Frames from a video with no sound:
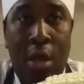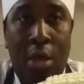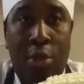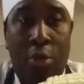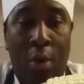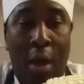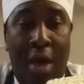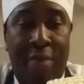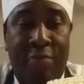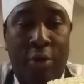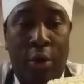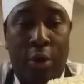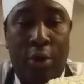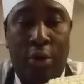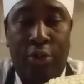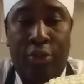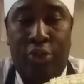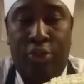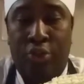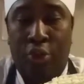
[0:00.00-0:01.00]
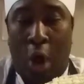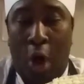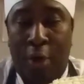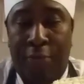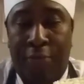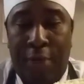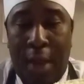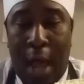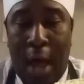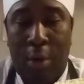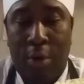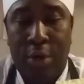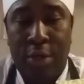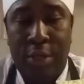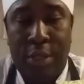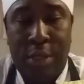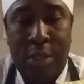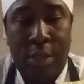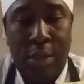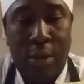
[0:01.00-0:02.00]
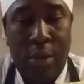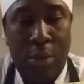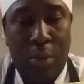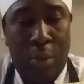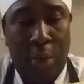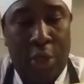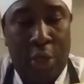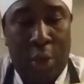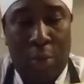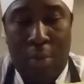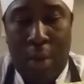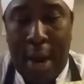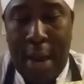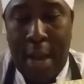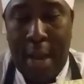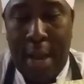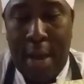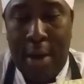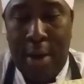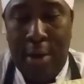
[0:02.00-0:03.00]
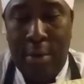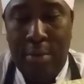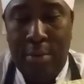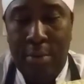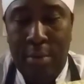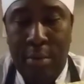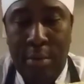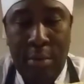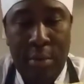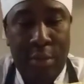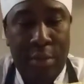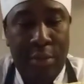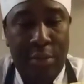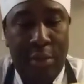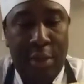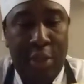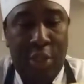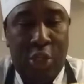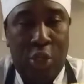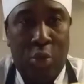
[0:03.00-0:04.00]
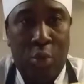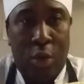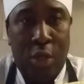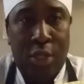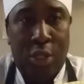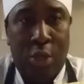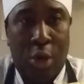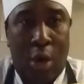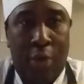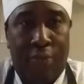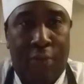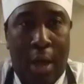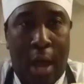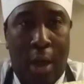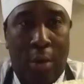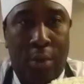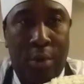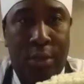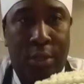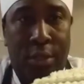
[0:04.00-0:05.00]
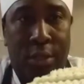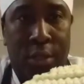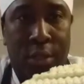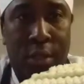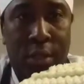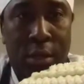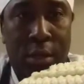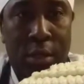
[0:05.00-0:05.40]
You have your star flowers, which are right here. These two are star flowers.